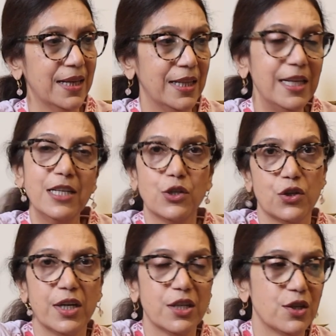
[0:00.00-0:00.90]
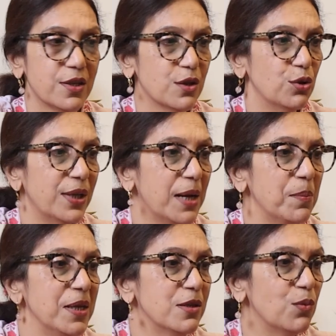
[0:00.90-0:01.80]
These structures. So that
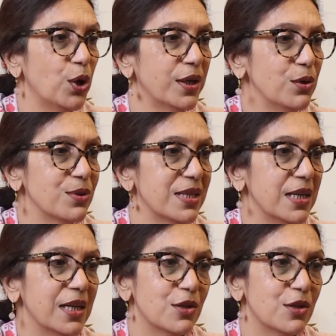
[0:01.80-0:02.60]
means what are you seeing?